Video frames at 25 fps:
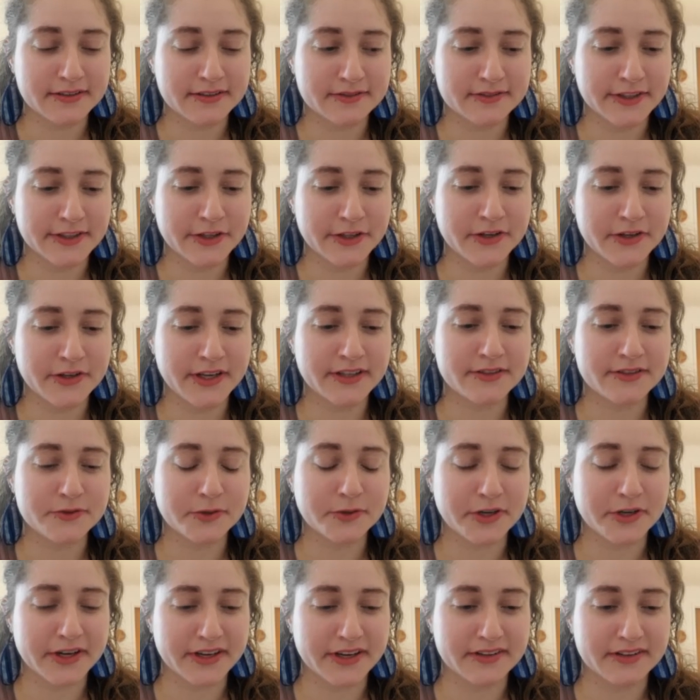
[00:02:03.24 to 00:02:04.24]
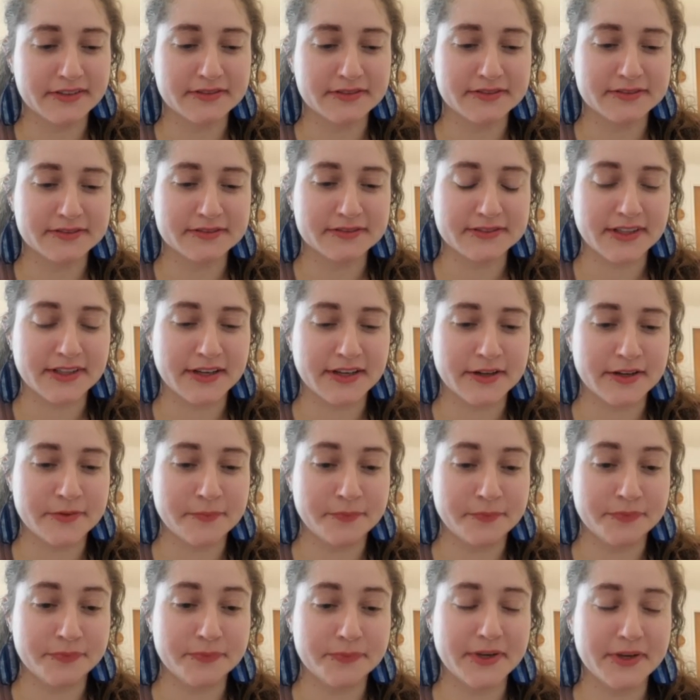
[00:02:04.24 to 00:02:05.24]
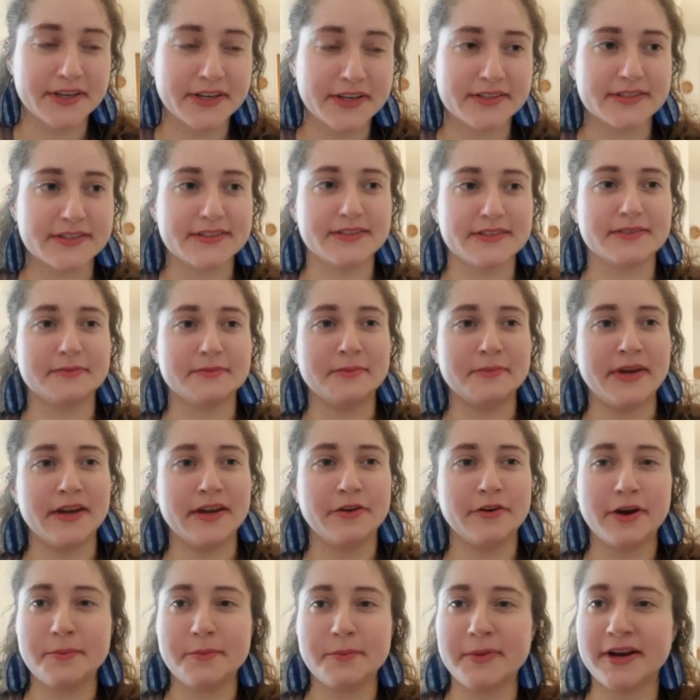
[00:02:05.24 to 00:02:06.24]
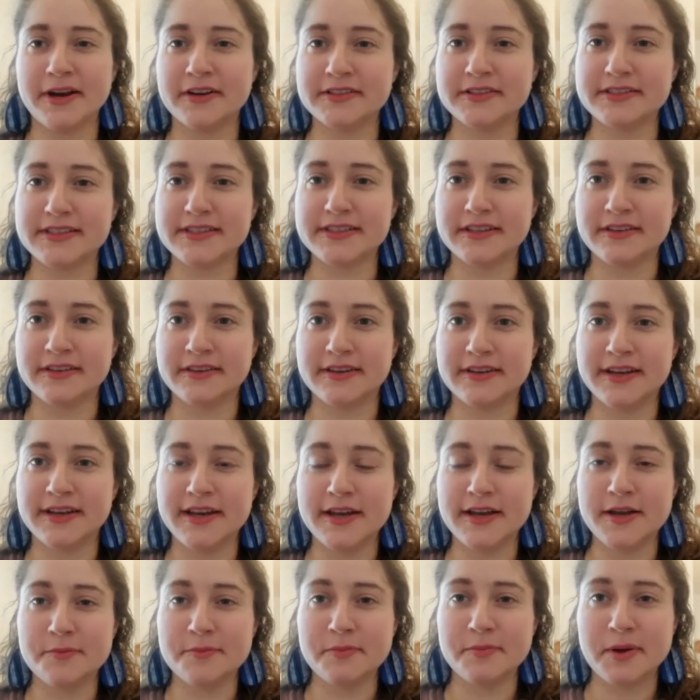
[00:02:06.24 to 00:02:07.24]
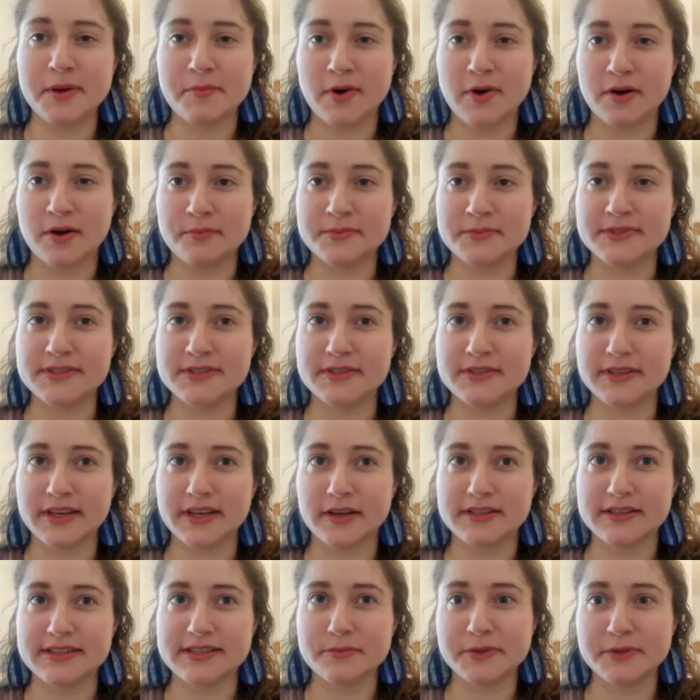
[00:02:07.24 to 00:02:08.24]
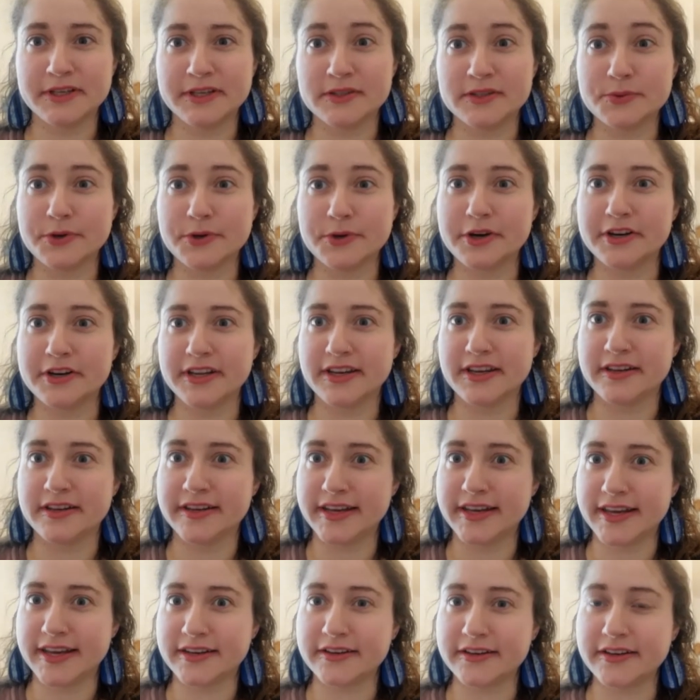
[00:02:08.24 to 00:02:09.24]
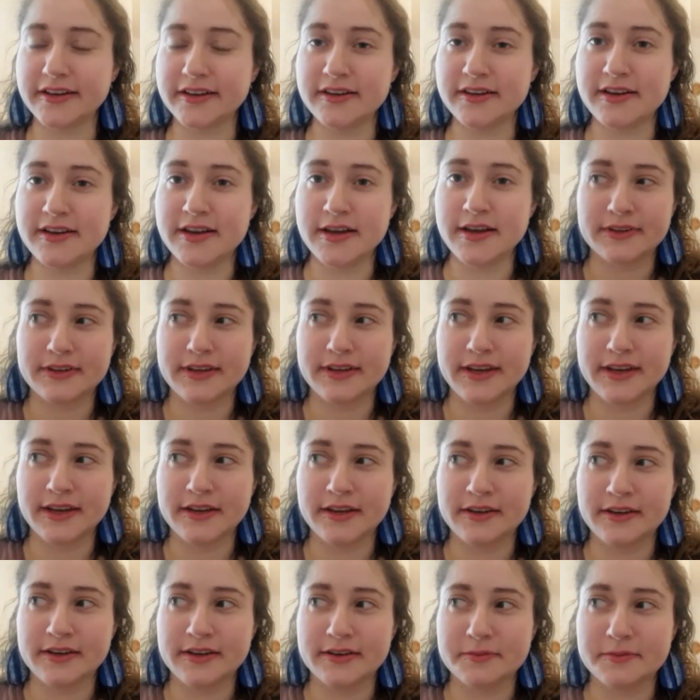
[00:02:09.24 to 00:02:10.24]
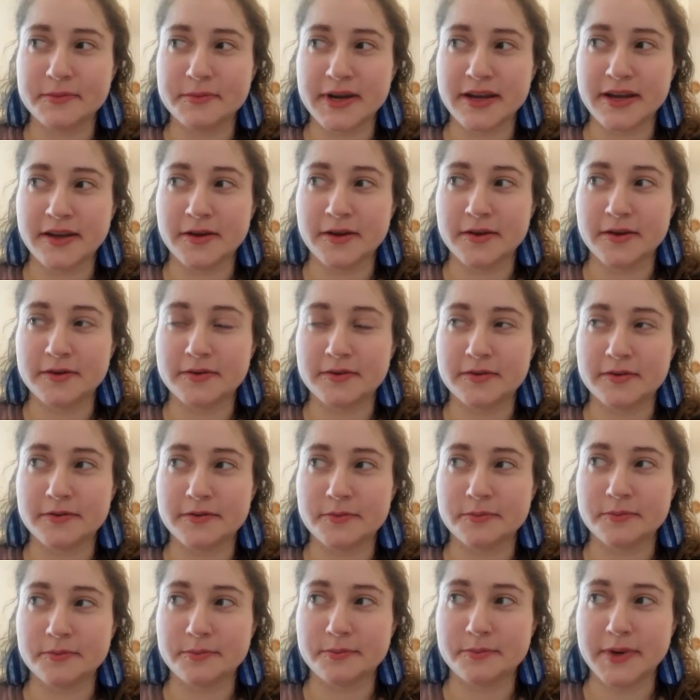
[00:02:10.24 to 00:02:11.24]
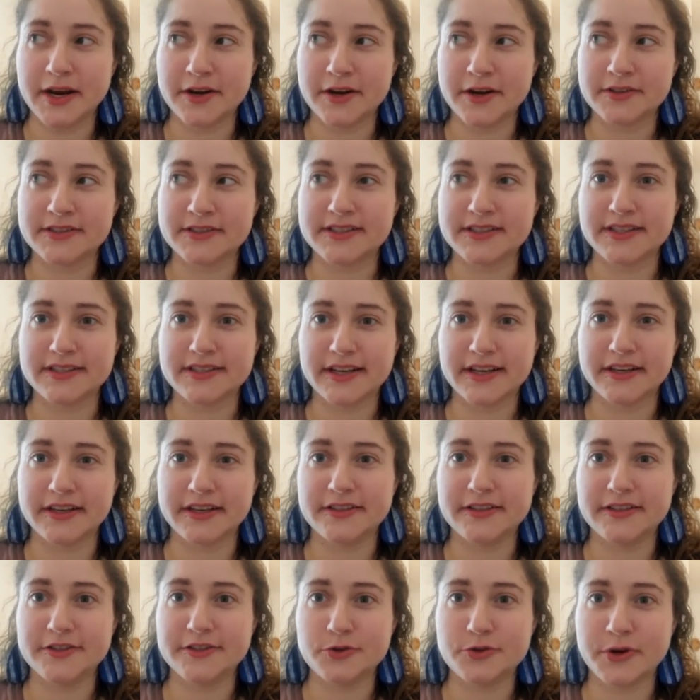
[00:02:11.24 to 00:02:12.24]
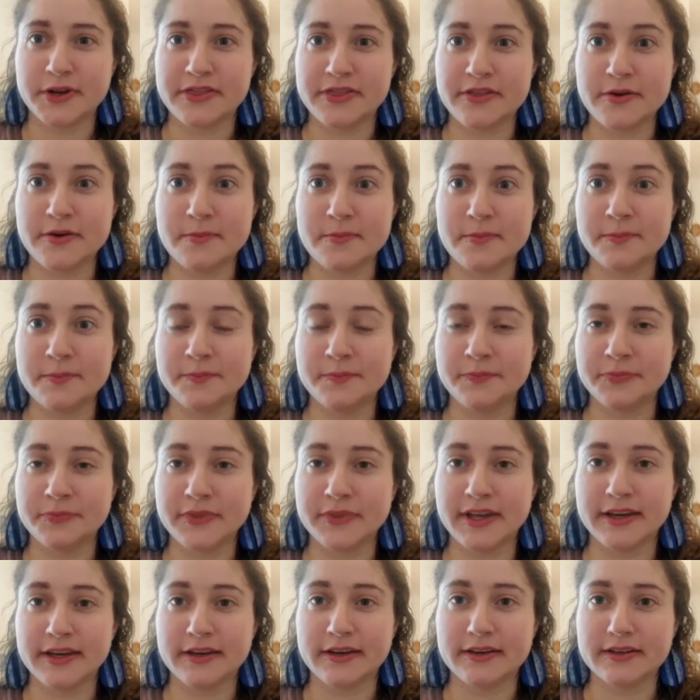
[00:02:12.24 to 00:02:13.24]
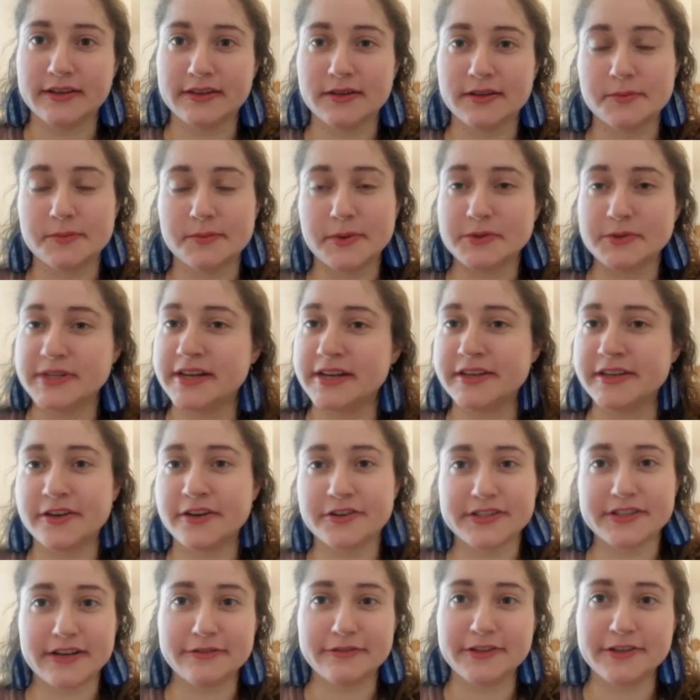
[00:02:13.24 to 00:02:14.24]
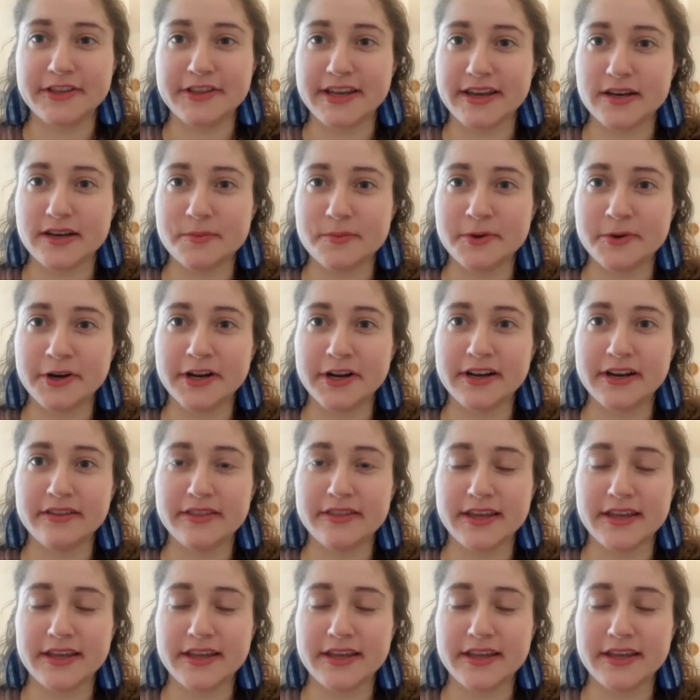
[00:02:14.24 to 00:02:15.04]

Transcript: unique story because my grandparents and my mom's siblings were already in Canada, and my parents decided to join them about 10 years after they had immigrated.